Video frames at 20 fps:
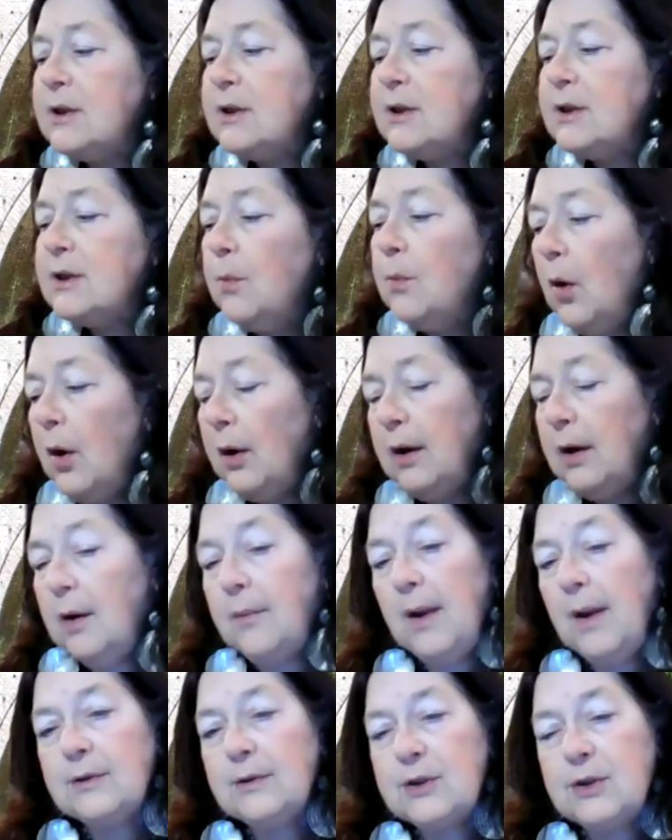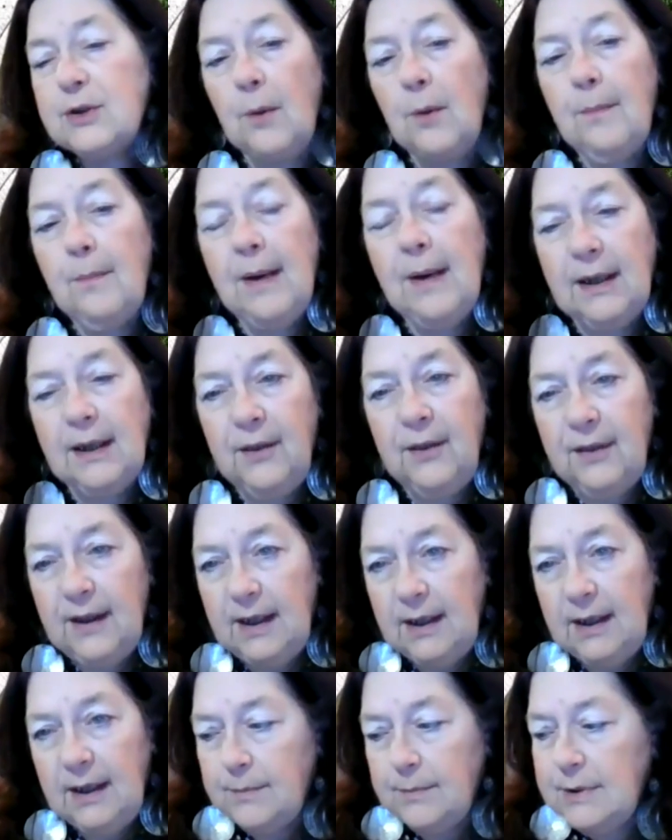work around so many
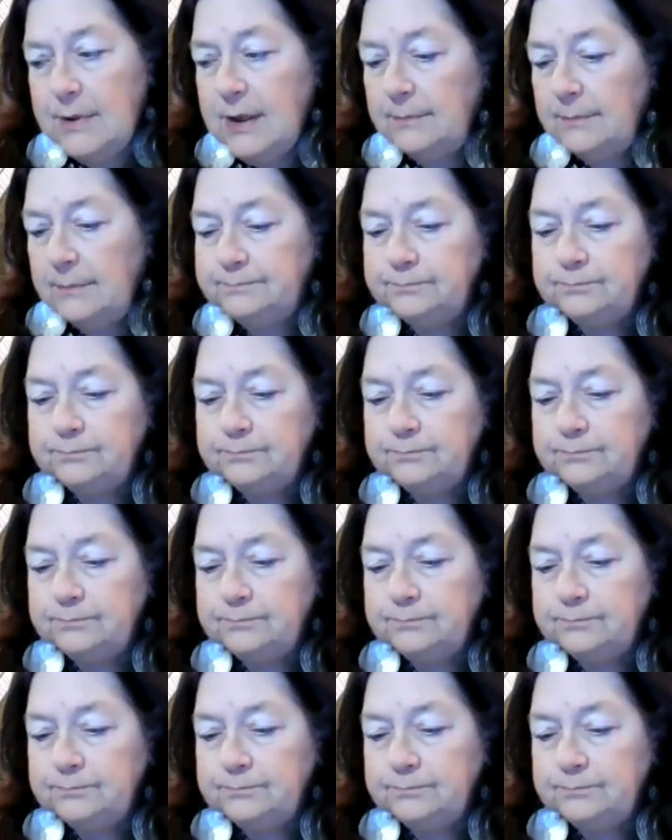themes.